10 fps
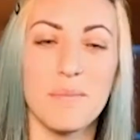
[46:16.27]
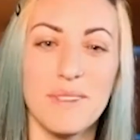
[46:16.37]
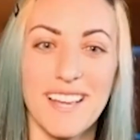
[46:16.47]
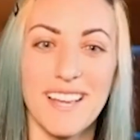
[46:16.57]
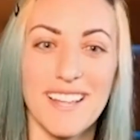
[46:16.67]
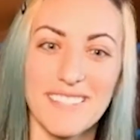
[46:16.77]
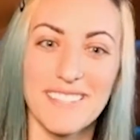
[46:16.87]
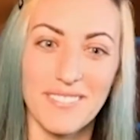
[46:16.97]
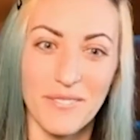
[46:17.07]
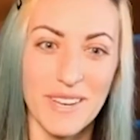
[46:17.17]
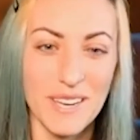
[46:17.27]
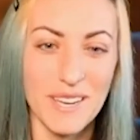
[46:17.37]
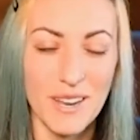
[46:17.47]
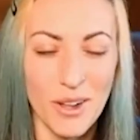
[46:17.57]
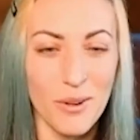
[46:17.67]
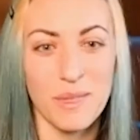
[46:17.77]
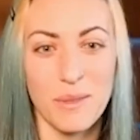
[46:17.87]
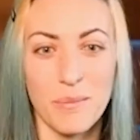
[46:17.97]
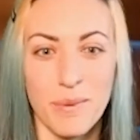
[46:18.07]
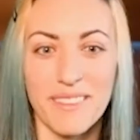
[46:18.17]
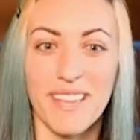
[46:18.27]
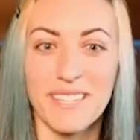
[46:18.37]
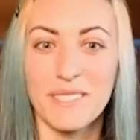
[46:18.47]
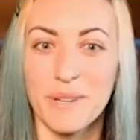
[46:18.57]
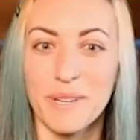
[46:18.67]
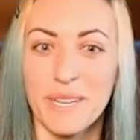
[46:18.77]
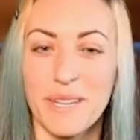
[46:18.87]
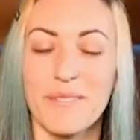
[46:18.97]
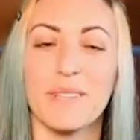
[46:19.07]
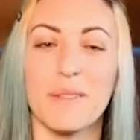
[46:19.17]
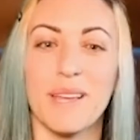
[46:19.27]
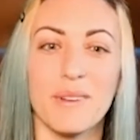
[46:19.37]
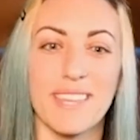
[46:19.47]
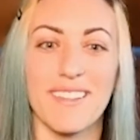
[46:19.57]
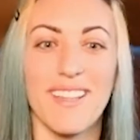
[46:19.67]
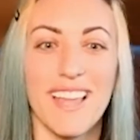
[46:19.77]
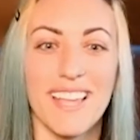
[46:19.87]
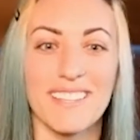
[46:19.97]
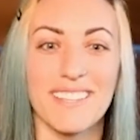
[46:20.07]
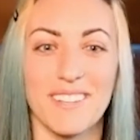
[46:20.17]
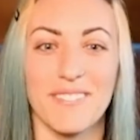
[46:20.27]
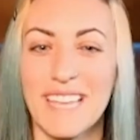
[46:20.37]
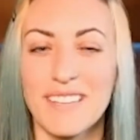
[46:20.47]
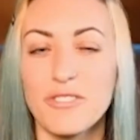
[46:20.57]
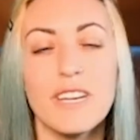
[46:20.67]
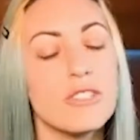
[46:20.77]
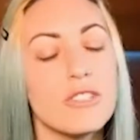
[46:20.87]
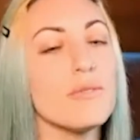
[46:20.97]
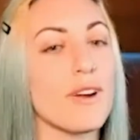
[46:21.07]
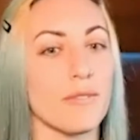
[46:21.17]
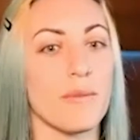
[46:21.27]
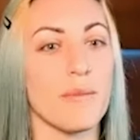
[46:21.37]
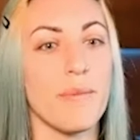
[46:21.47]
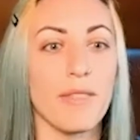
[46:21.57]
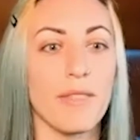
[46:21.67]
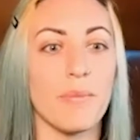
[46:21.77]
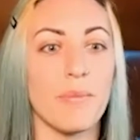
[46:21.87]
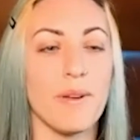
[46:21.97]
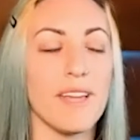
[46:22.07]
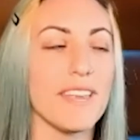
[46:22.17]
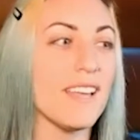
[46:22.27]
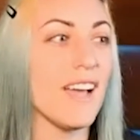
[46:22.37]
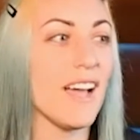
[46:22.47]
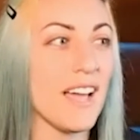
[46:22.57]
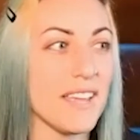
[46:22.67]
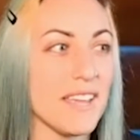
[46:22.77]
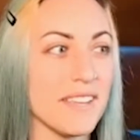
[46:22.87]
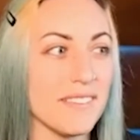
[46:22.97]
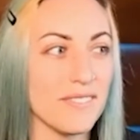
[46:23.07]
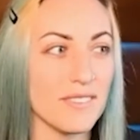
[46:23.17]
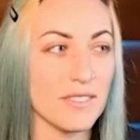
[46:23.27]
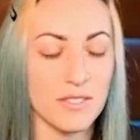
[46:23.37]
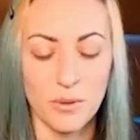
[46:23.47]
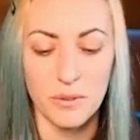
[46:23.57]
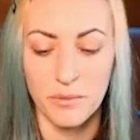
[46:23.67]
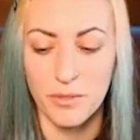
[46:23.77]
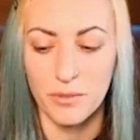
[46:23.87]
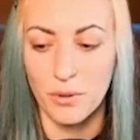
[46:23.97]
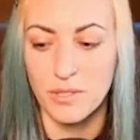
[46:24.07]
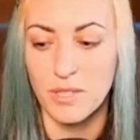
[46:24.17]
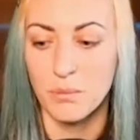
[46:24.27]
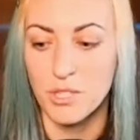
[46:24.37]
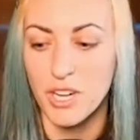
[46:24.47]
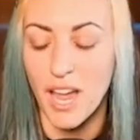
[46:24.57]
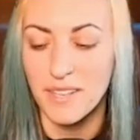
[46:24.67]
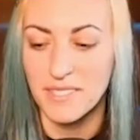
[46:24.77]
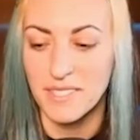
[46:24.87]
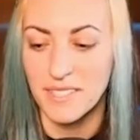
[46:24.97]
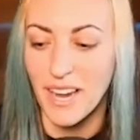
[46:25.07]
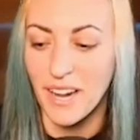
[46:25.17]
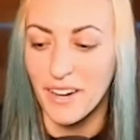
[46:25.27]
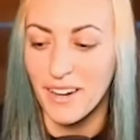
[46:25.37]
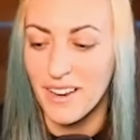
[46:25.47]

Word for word: because yeah. we know what the band likes and we're giving the band what they like. So we can't stray too far from the path, but I sort of throw some shots in there